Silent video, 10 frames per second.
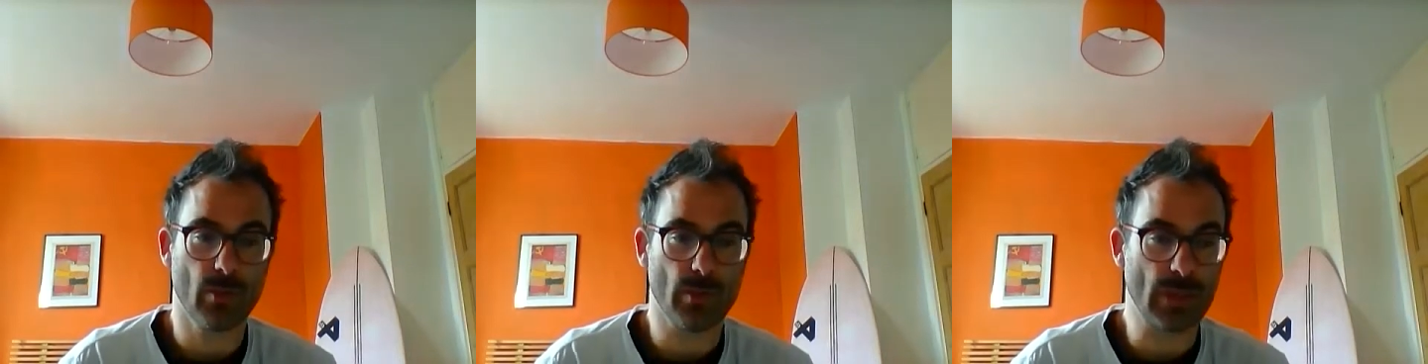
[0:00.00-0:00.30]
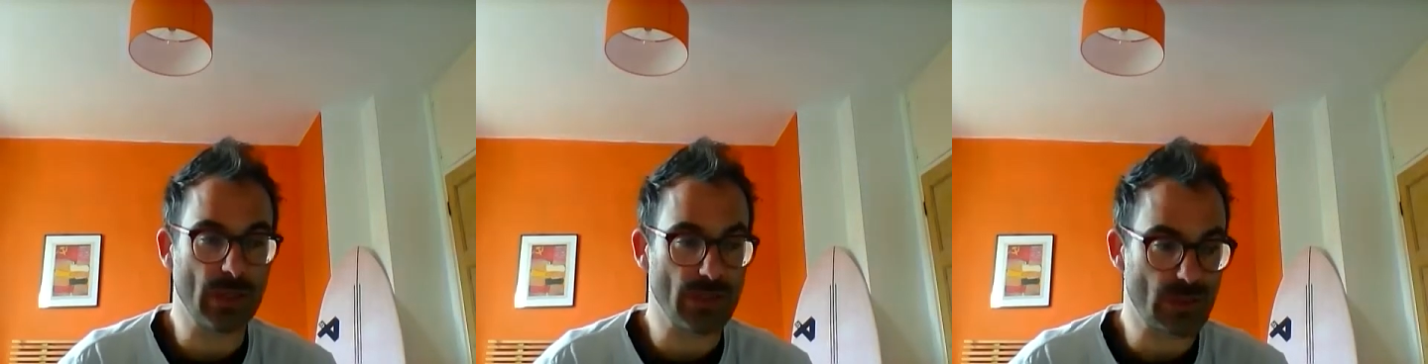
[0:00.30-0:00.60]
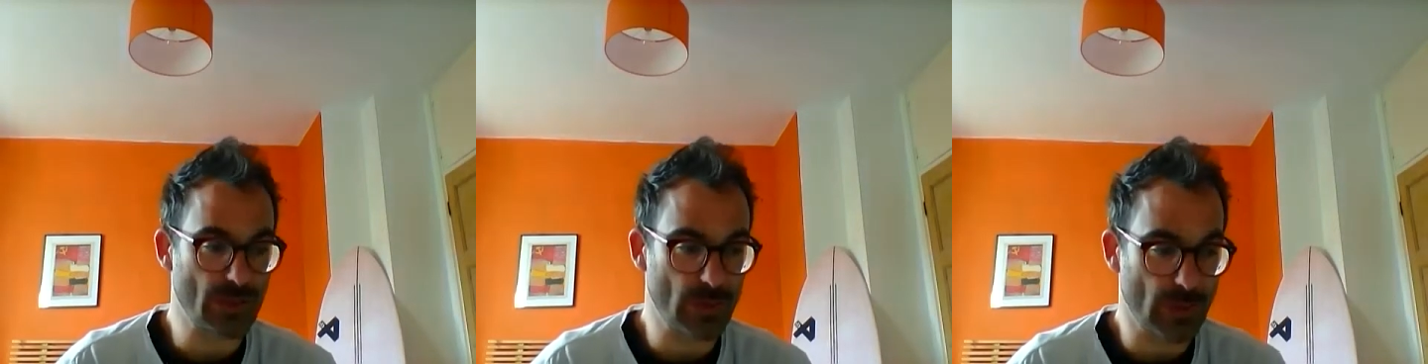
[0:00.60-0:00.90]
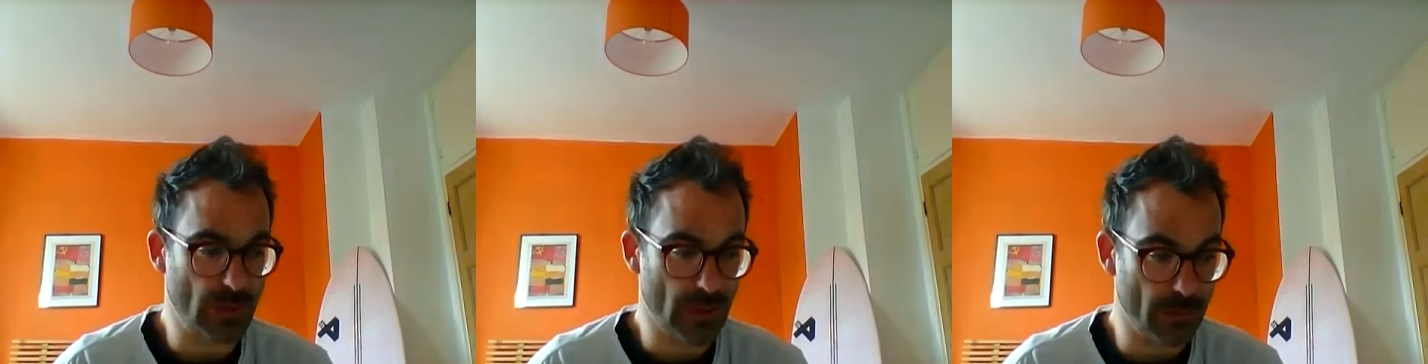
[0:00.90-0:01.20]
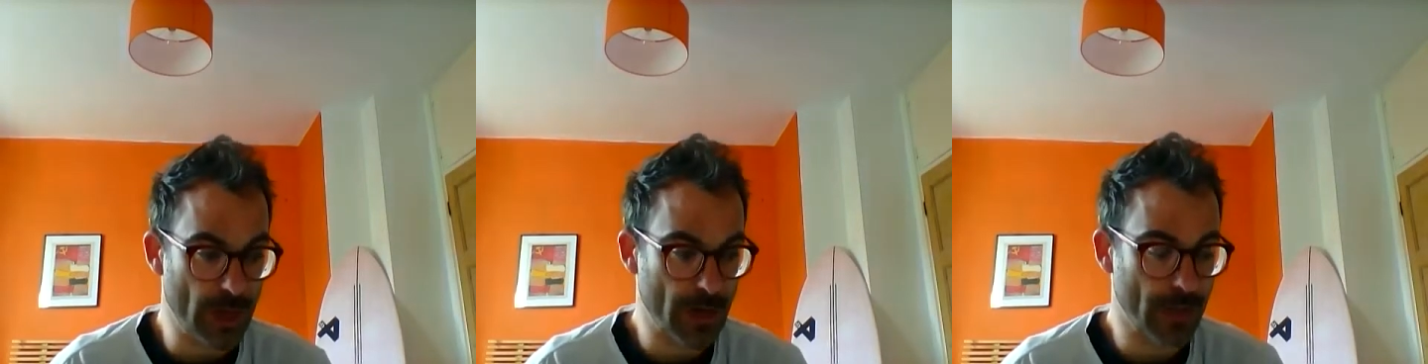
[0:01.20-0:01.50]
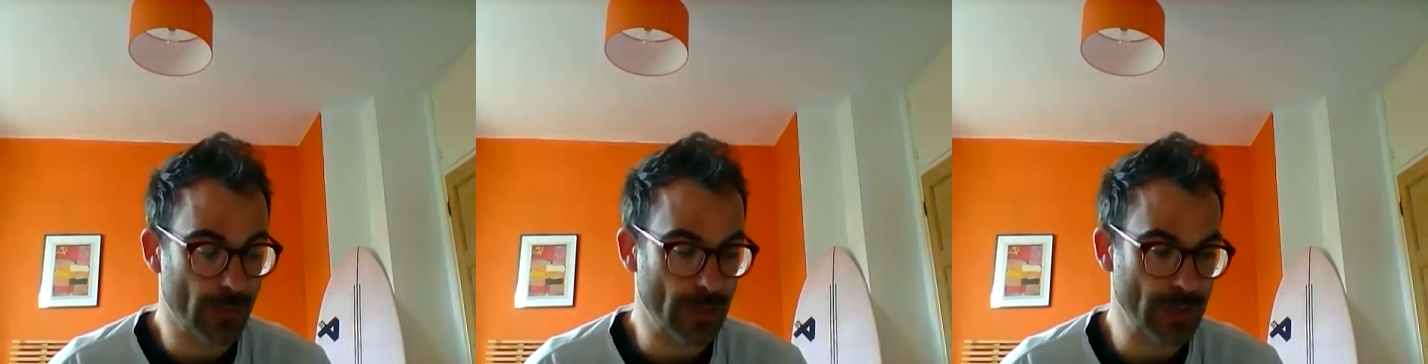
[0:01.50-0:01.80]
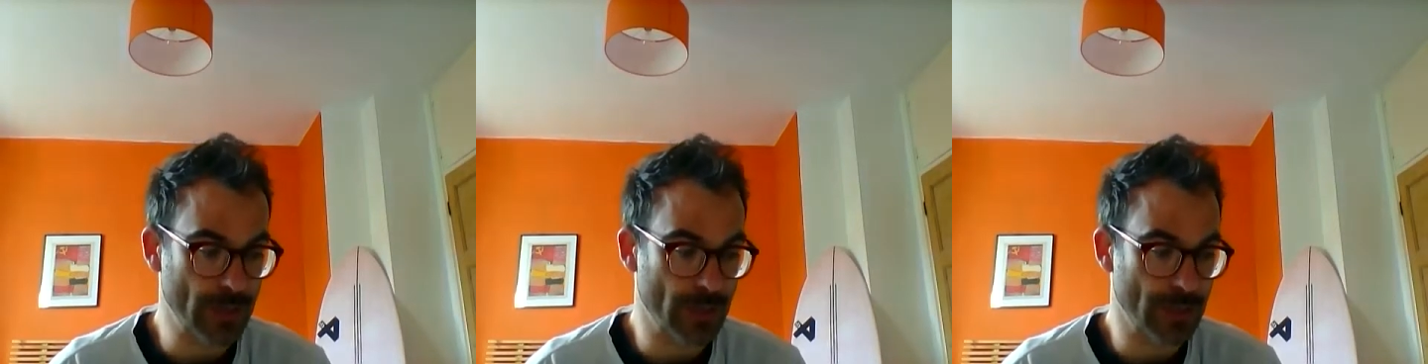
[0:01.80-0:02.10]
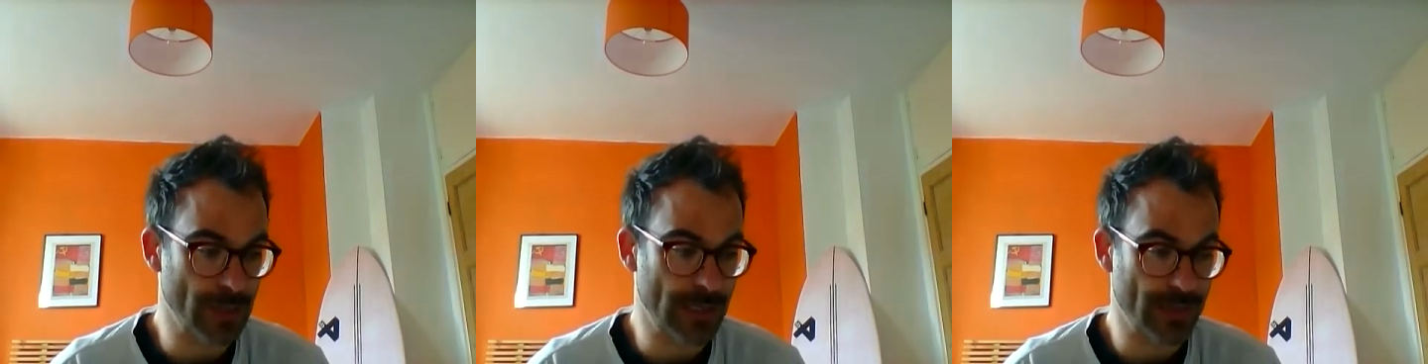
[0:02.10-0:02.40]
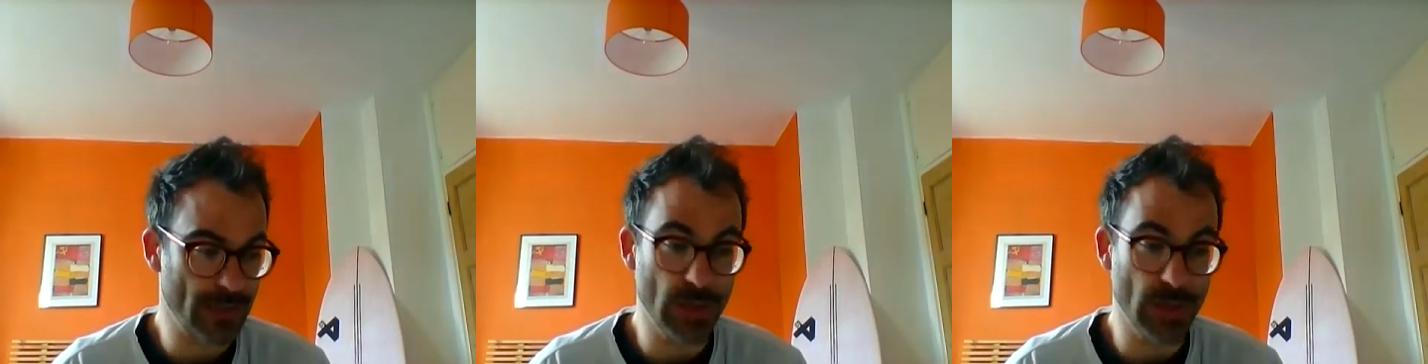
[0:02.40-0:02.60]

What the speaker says: because an American president is allowed